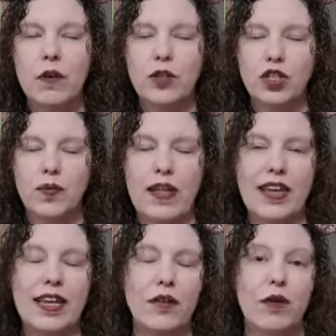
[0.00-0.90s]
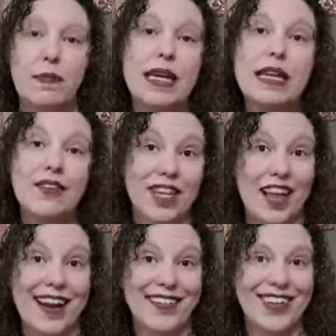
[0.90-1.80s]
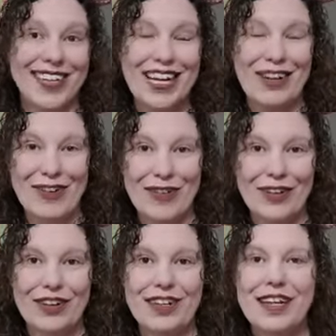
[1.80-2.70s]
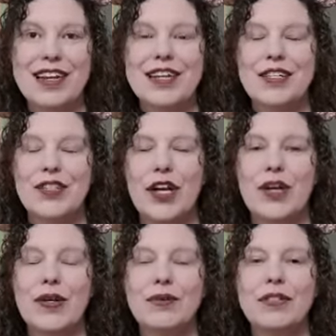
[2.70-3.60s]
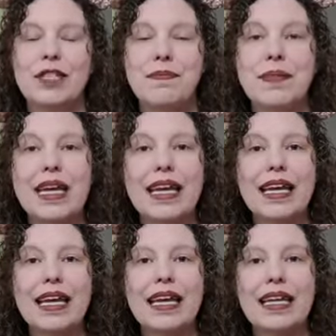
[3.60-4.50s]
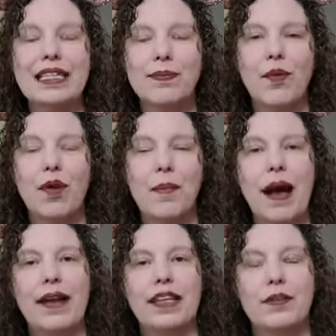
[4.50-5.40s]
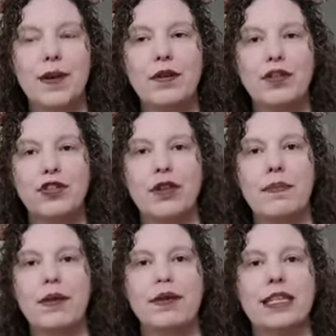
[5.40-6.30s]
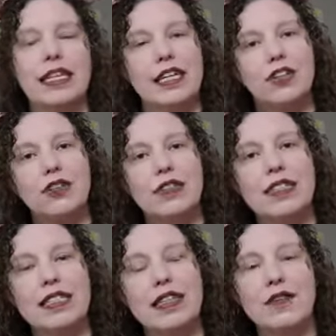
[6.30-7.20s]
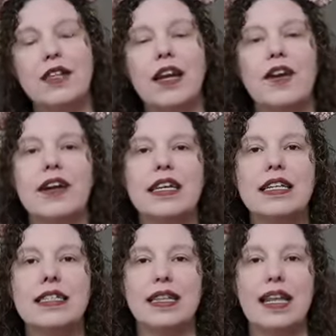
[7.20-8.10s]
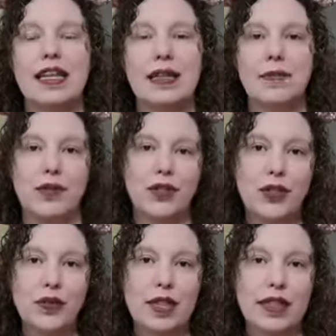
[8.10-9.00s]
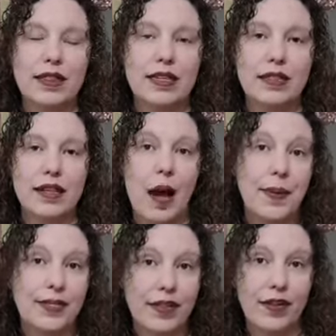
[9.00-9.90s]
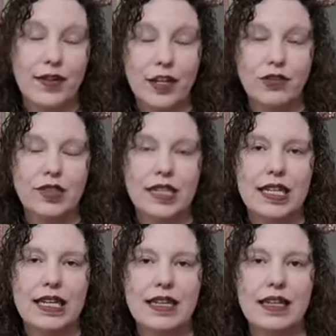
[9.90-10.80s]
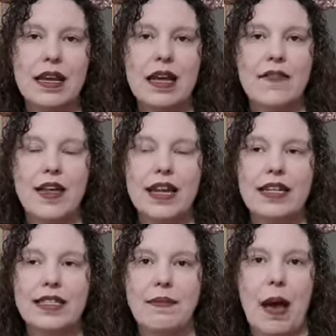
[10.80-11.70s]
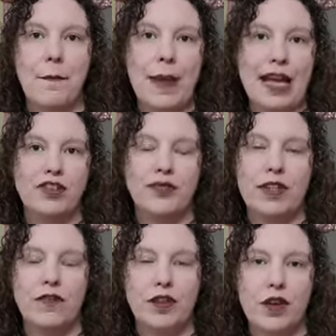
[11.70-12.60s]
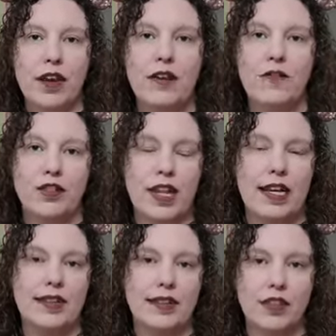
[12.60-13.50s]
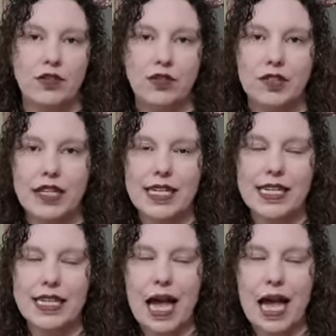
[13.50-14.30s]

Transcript: which is why they get a repeat of a lot of it later on. So to me, it's more about exposure and building an interest in those areas and letting them pursue the, the, topics that they're interested in than it is about mastery of learning for science and social studies.